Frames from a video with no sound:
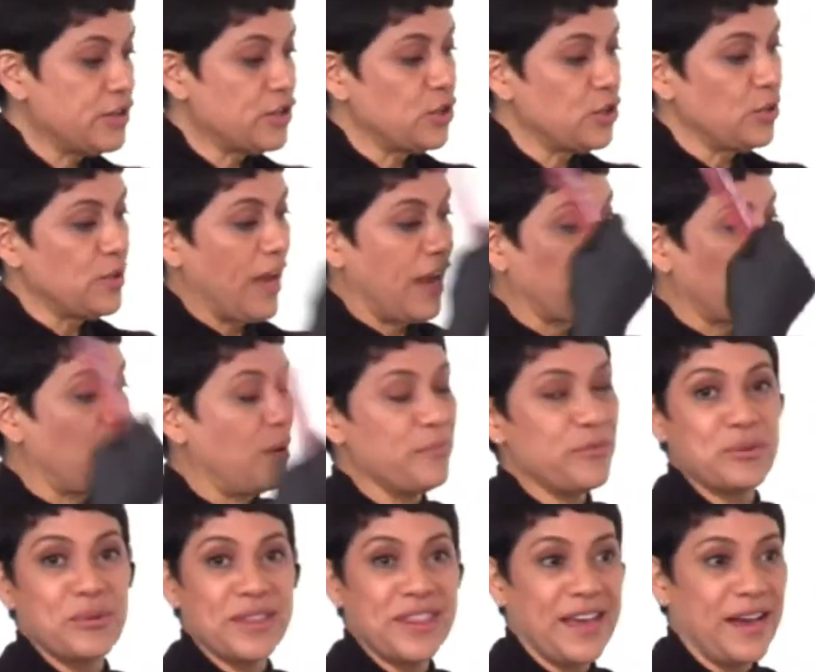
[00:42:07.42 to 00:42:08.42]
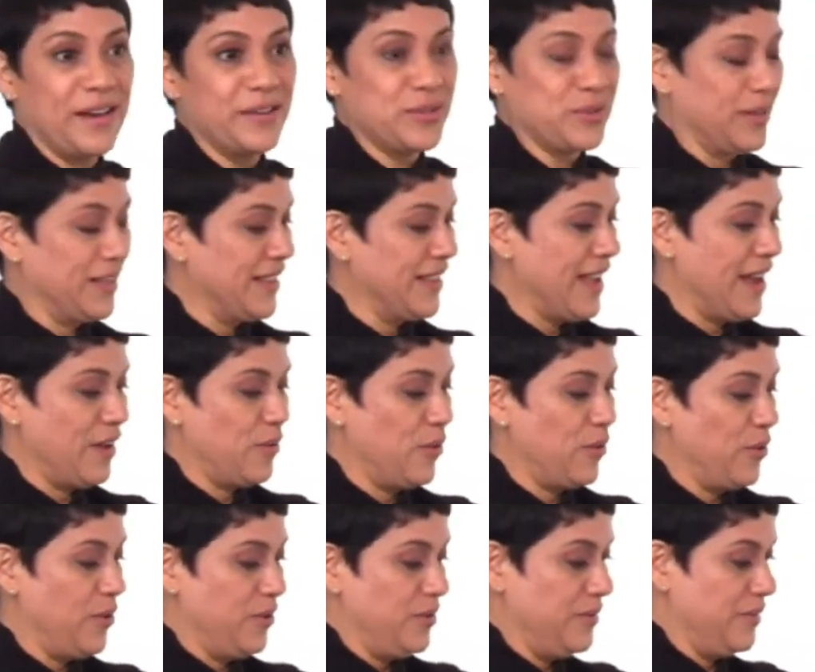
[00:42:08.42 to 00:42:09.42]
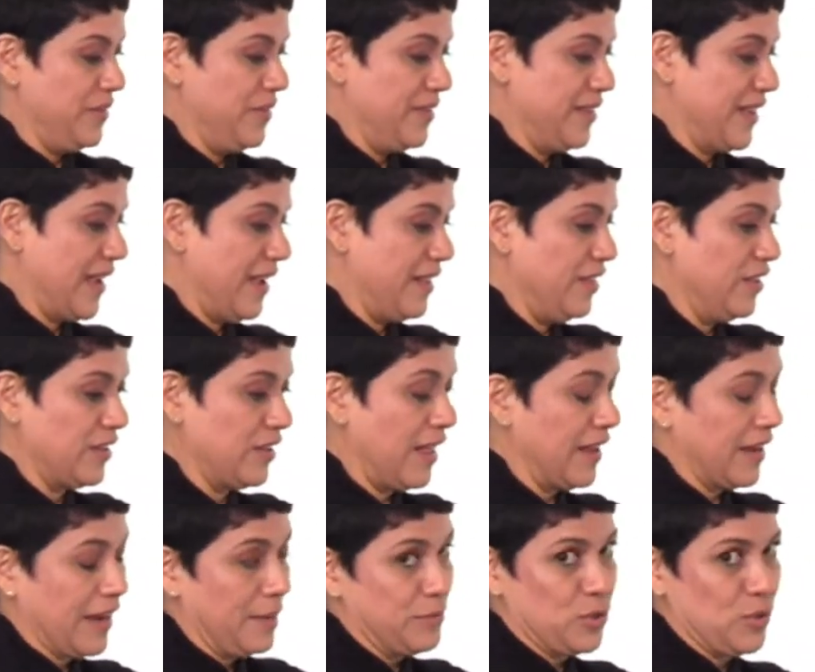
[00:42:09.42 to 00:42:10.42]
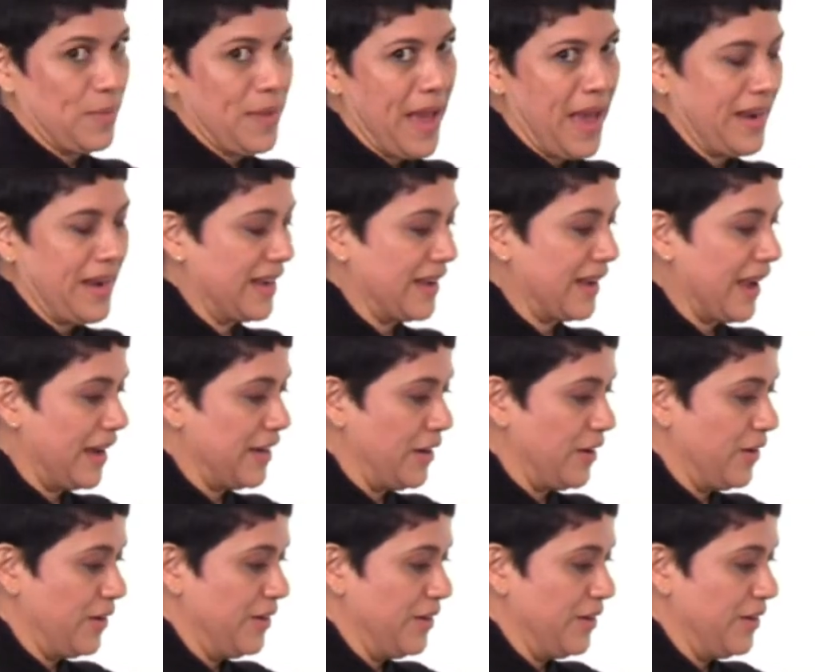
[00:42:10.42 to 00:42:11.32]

do that comb through without doing that whole, I look like I'm dramatic, I know.